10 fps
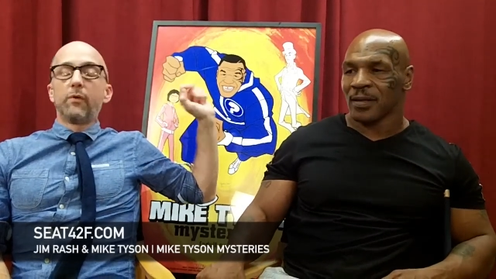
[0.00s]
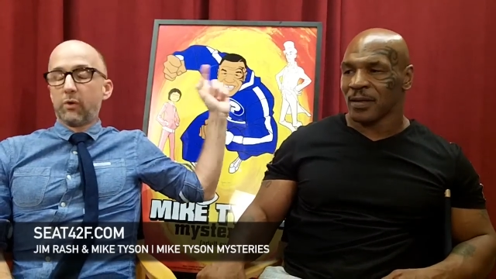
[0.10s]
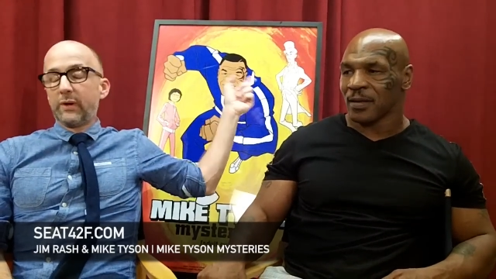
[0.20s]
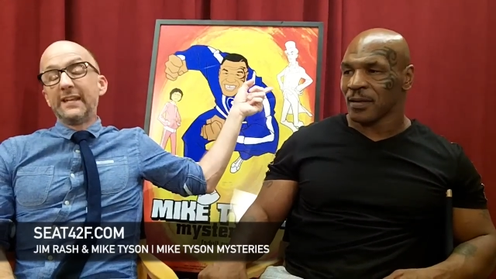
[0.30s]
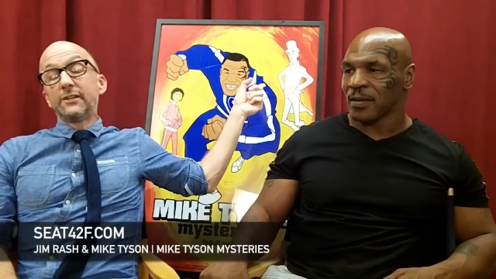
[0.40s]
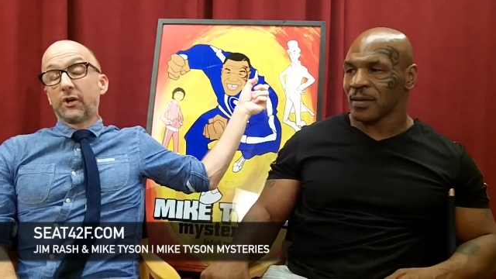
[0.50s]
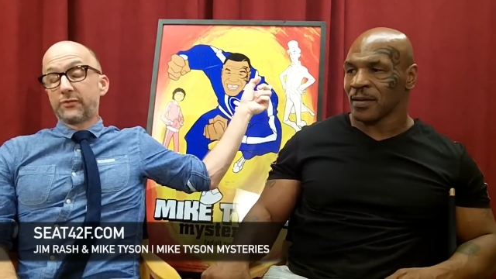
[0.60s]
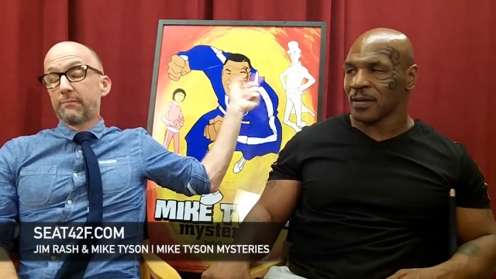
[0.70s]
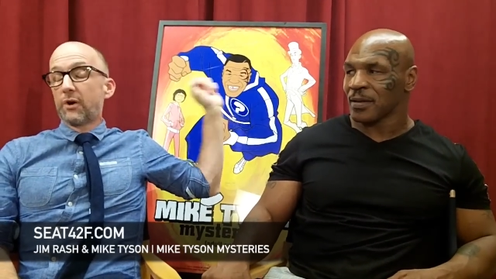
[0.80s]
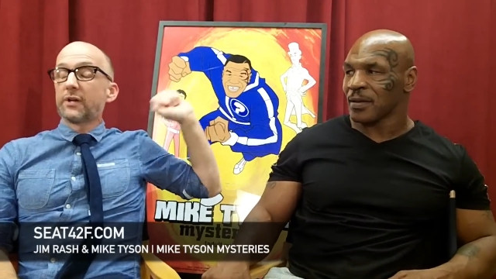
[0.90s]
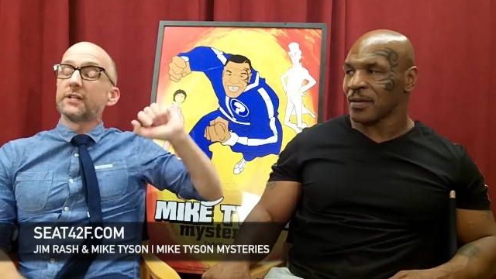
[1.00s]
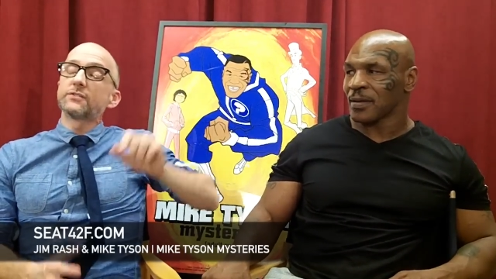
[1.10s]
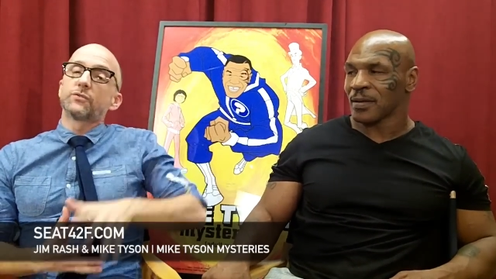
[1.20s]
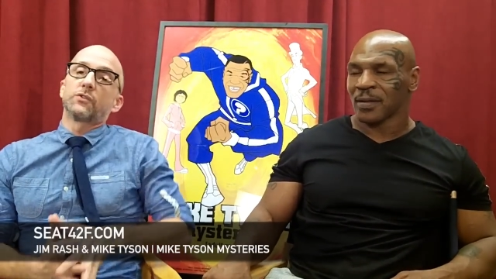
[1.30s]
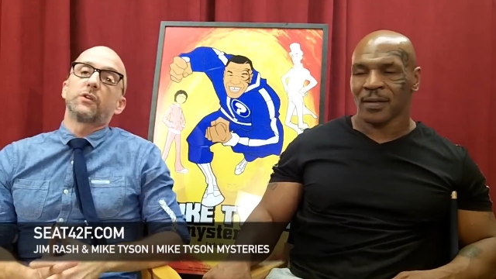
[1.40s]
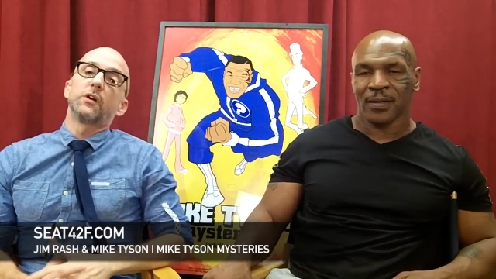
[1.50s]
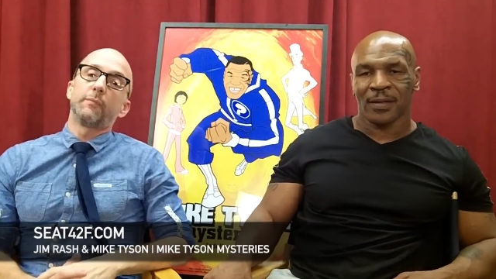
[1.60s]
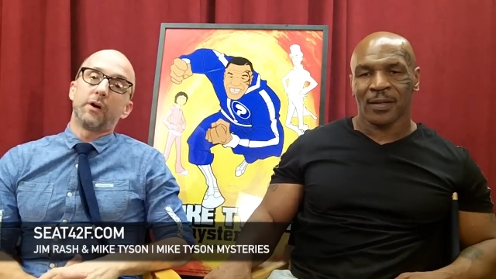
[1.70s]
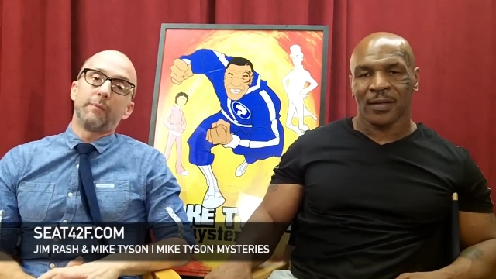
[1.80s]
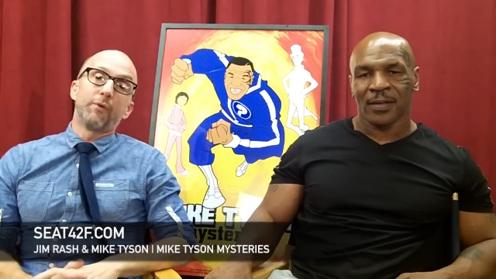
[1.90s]
Speaker 1: oh he calls him Marcus or the
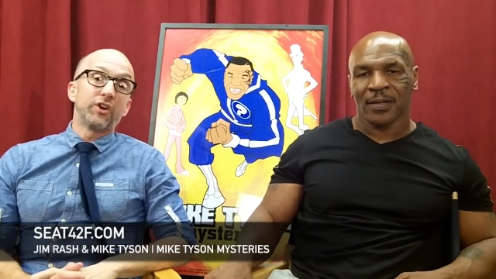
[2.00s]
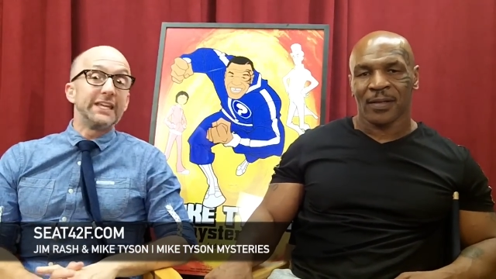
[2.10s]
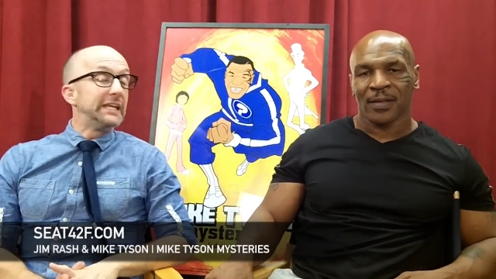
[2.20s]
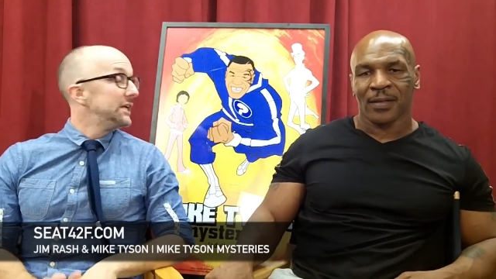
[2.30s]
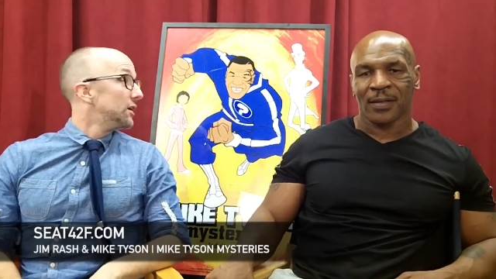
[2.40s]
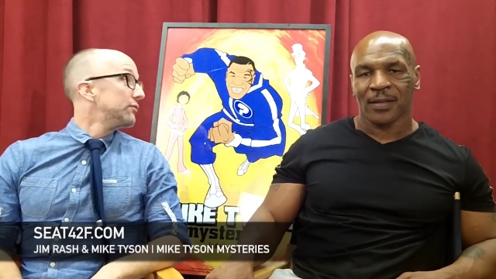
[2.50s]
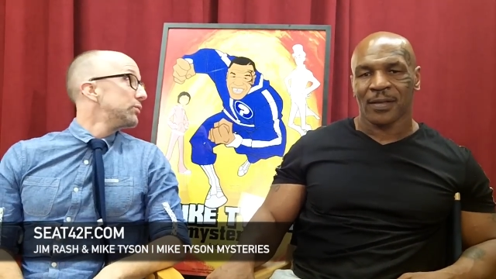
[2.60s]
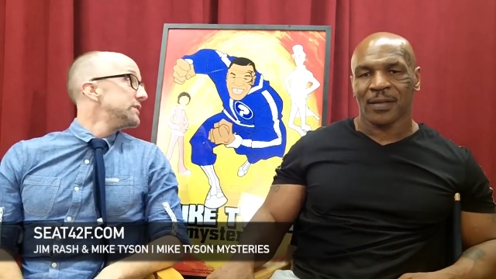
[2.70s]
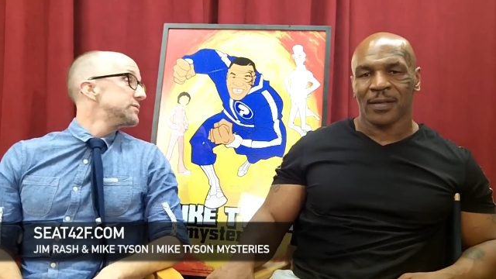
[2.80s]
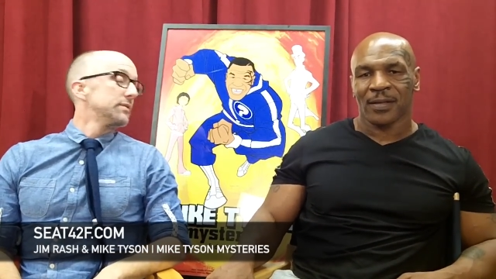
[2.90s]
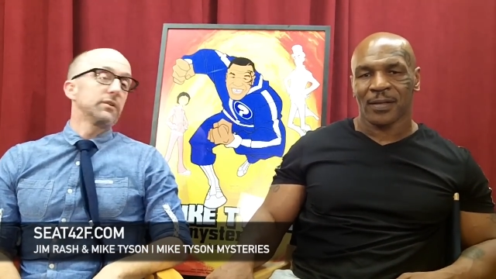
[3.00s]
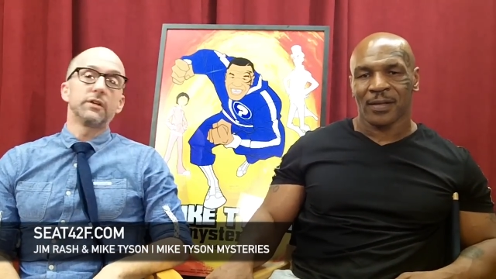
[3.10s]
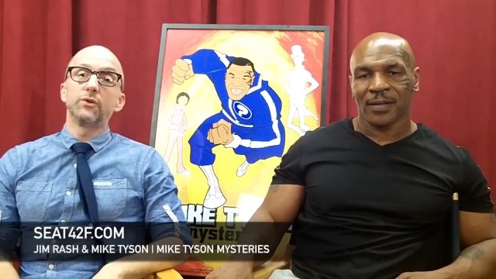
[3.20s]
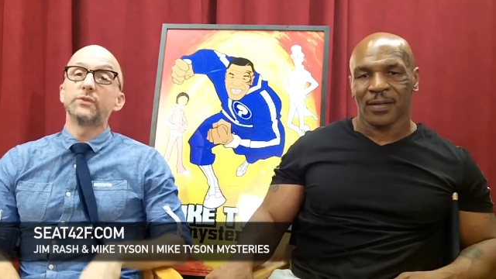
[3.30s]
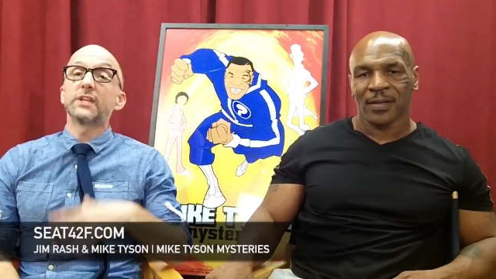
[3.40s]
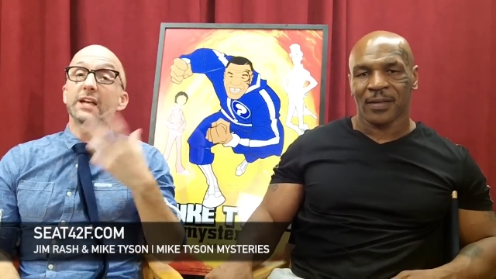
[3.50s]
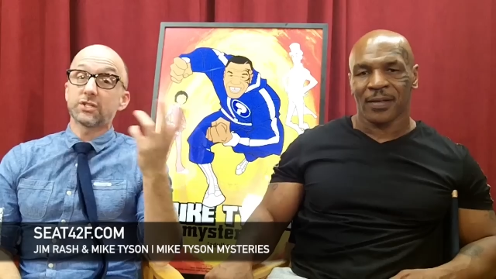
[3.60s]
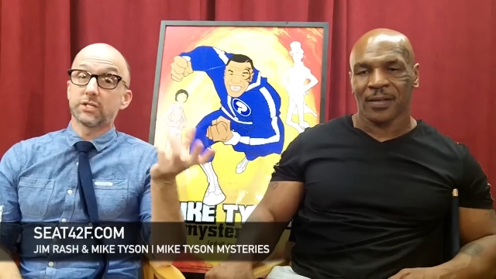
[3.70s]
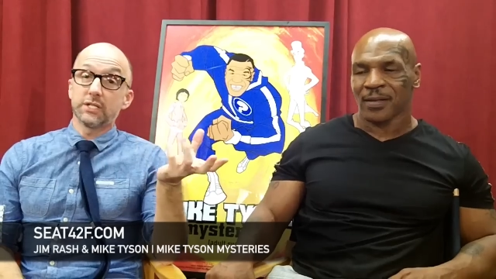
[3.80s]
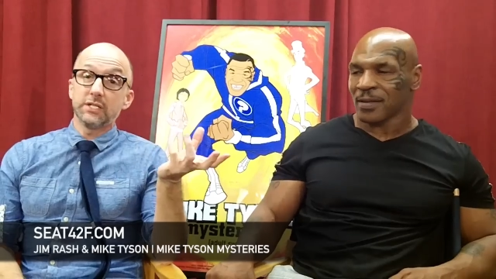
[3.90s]
uh, Marquis of Queensberry, who was
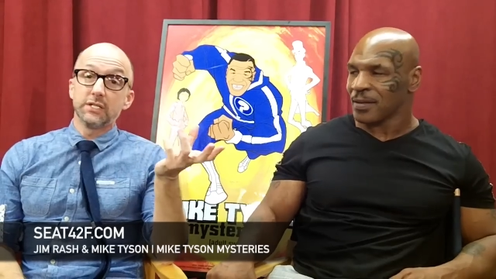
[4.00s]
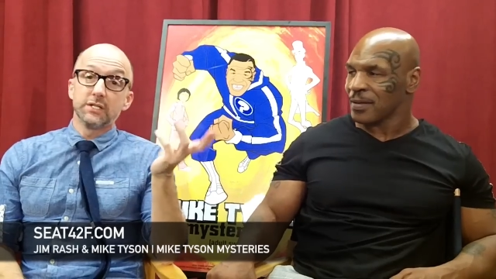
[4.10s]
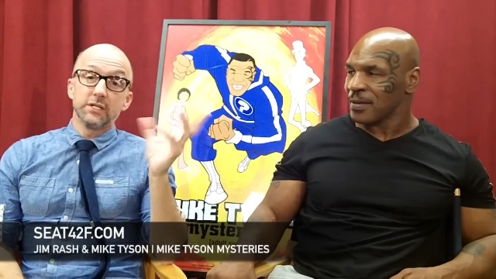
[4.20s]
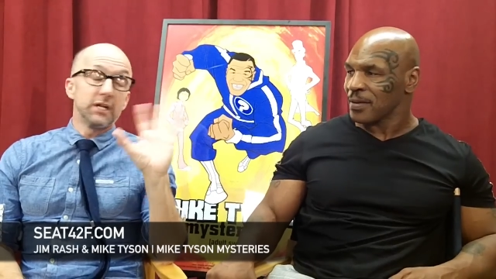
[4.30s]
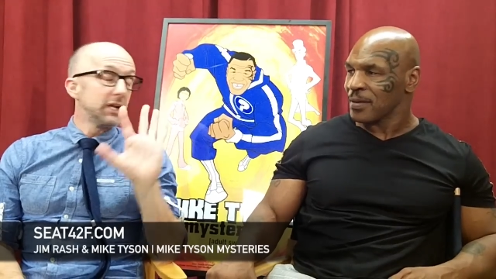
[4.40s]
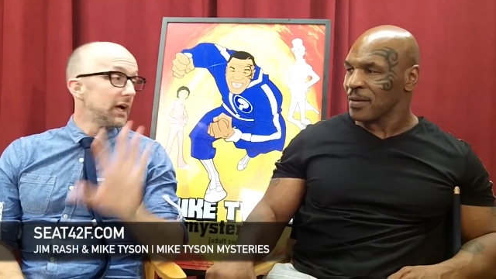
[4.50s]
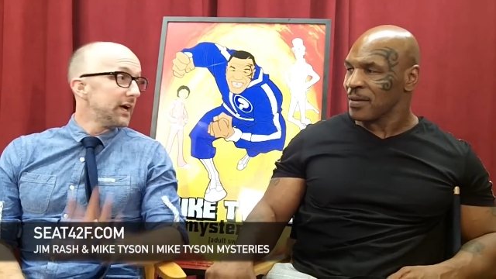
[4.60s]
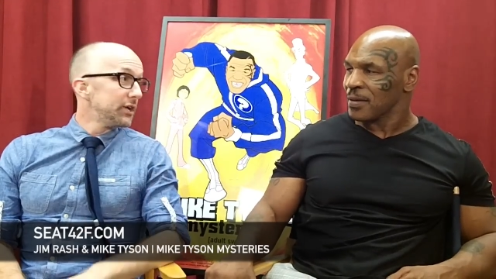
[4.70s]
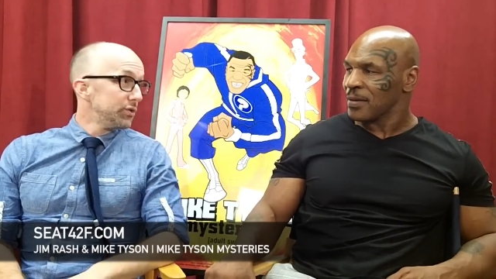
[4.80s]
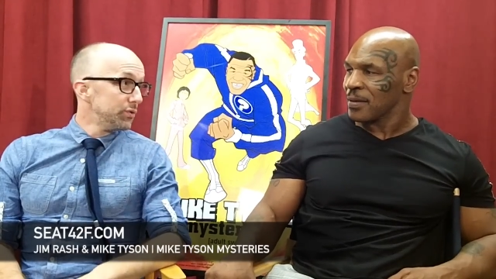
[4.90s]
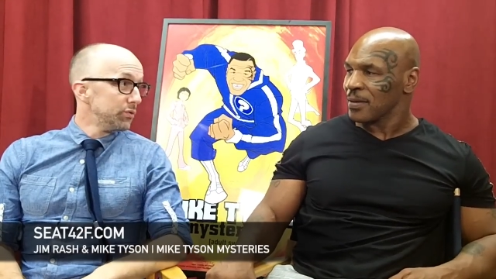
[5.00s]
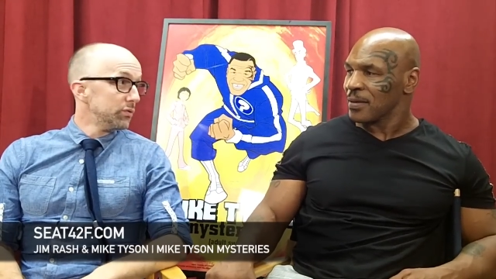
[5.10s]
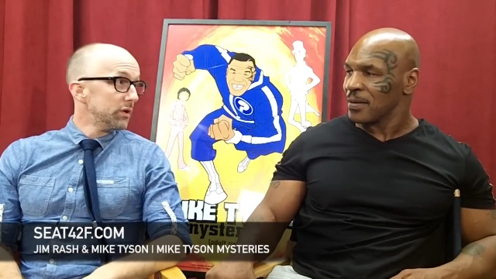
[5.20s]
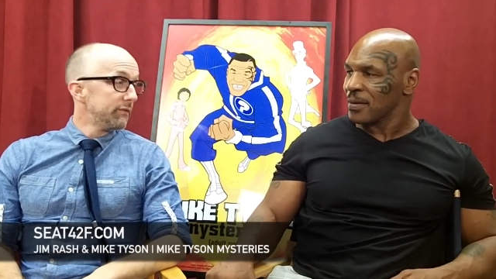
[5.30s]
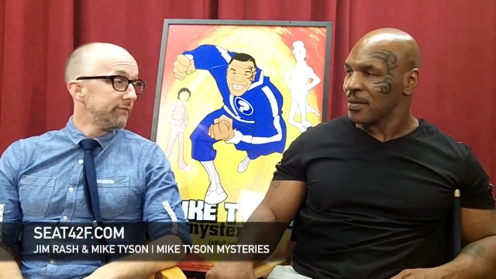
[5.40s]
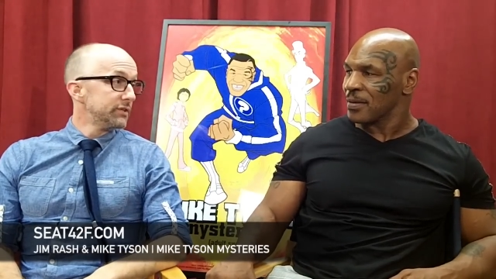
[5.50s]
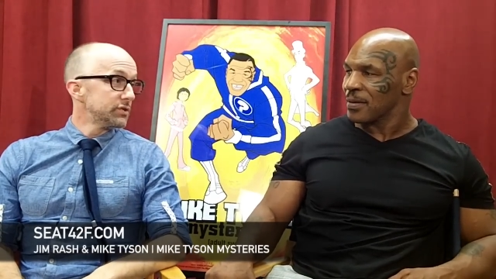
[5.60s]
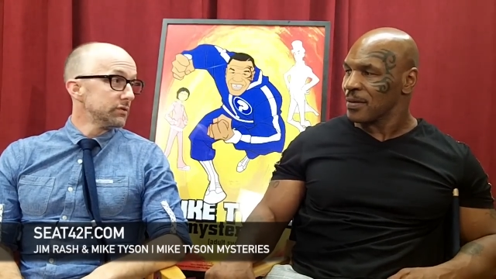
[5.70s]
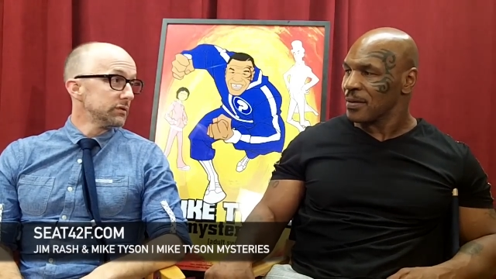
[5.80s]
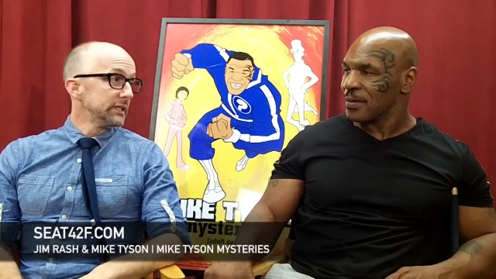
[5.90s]
actually a guy who
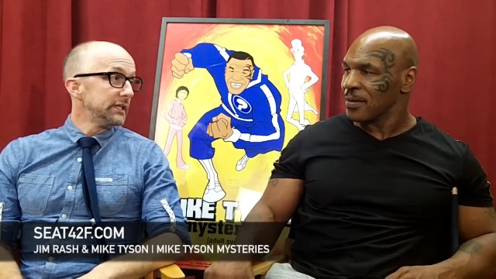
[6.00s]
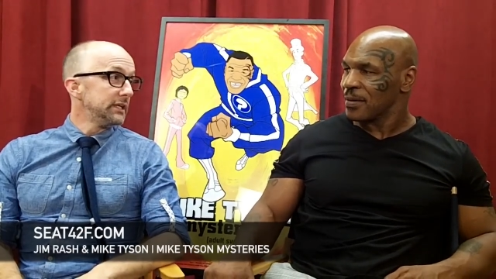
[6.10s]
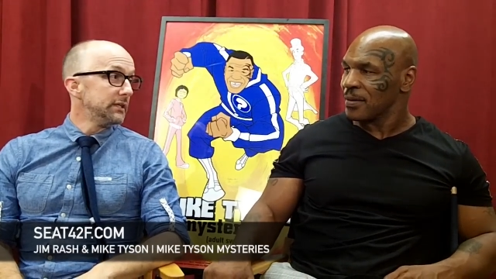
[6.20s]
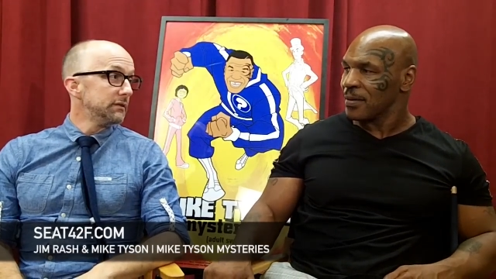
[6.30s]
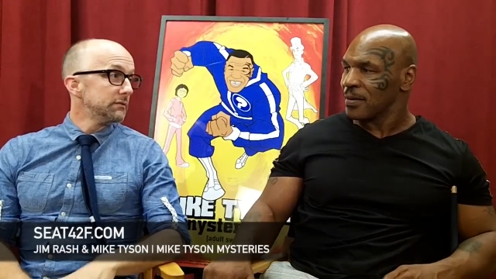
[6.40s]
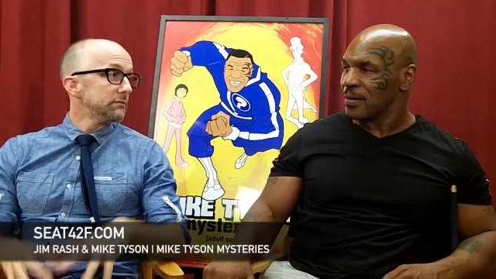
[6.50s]
officially